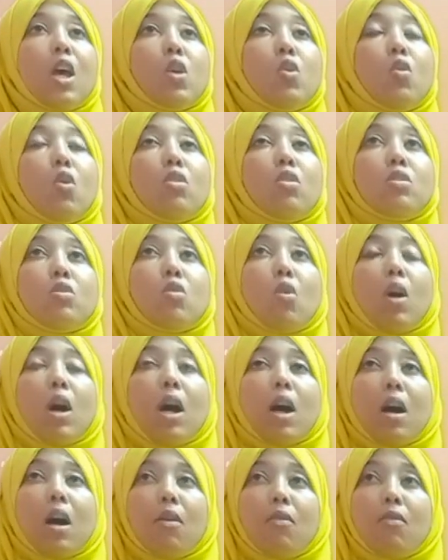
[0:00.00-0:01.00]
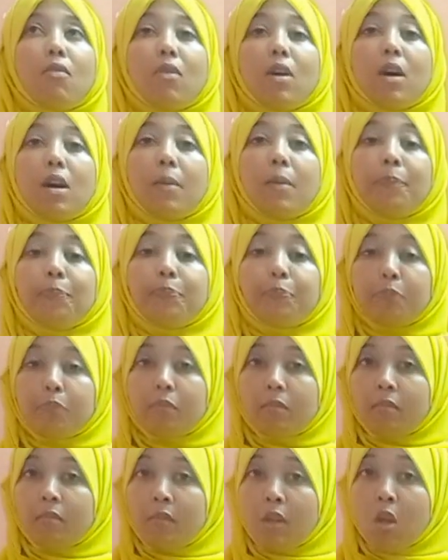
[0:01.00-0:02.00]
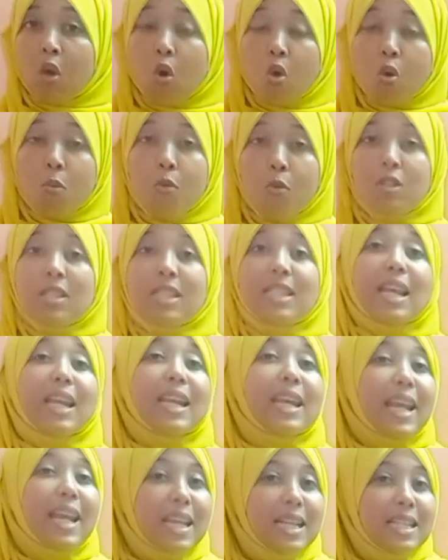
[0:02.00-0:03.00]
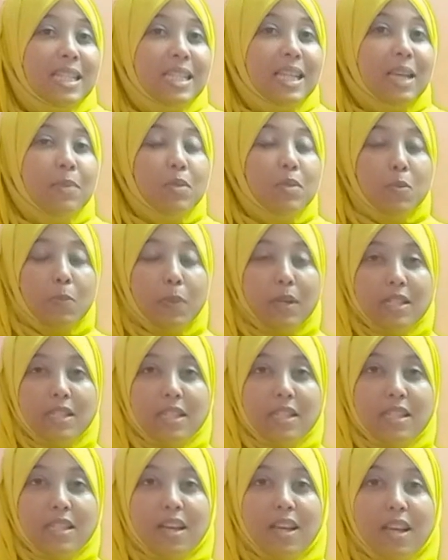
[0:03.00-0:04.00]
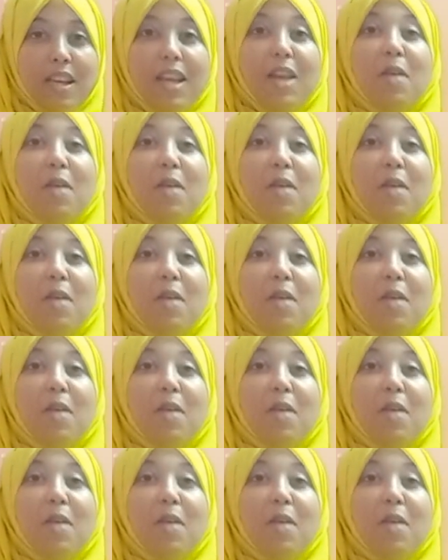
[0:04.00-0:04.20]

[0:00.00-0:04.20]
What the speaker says: You also have hormones and enzymes present.